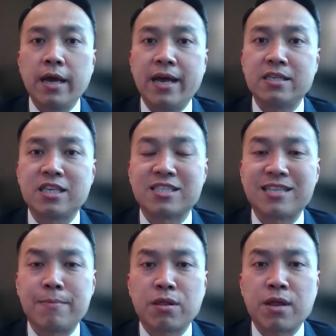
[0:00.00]
And
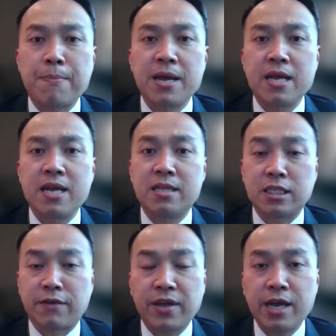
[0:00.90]
systemic therapy
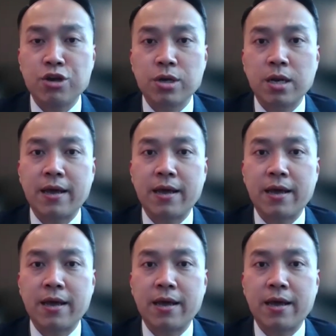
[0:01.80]
intensification,